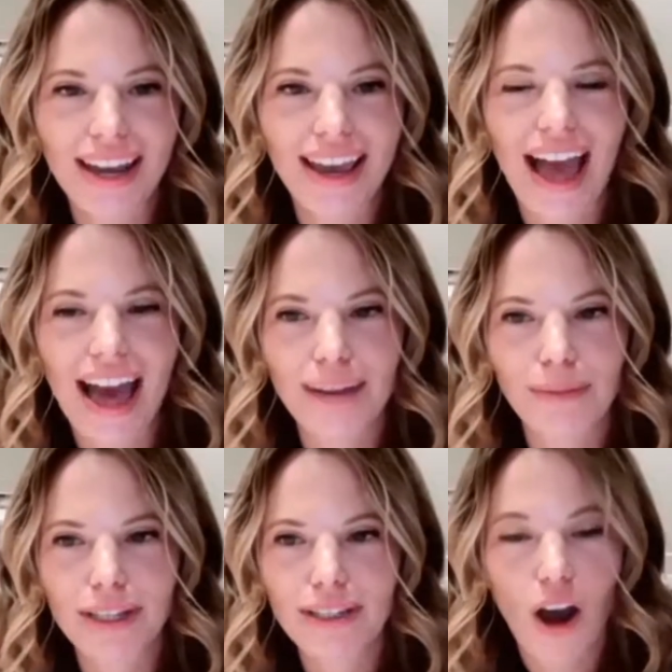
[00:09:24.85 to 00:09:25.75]

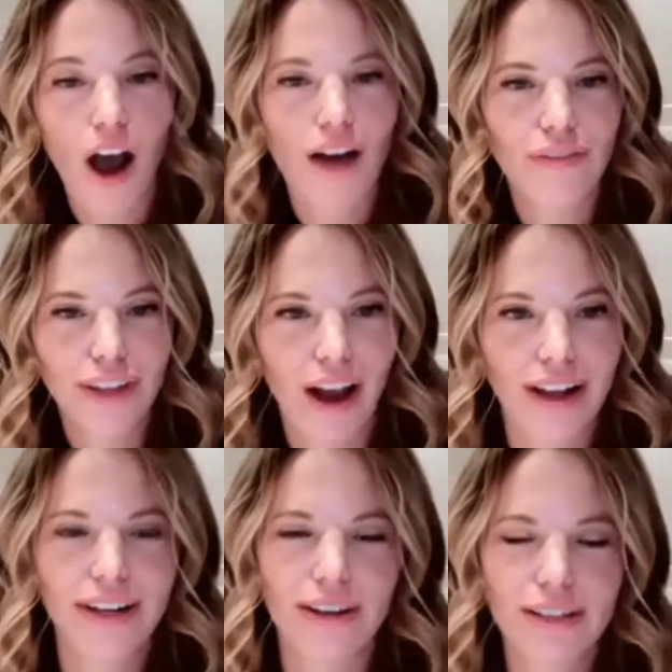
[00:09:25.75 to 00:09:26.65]
Academy's Coffee
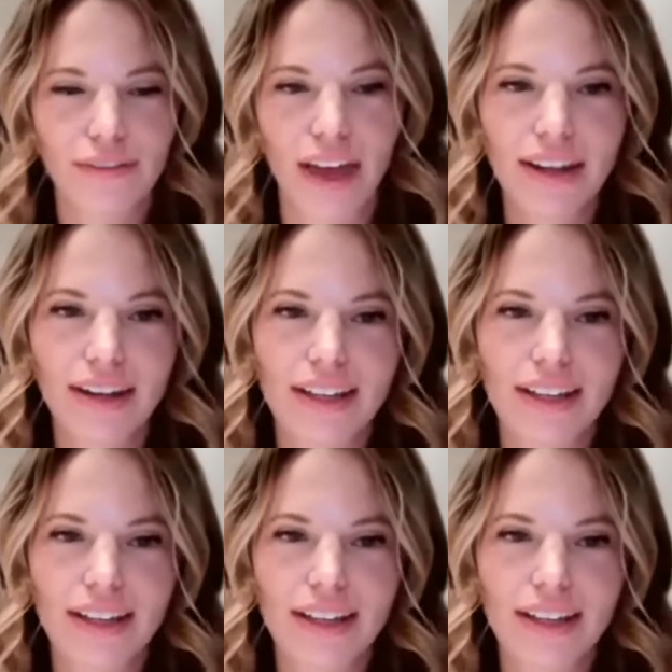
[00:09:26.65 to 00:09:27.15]
Cocktails event,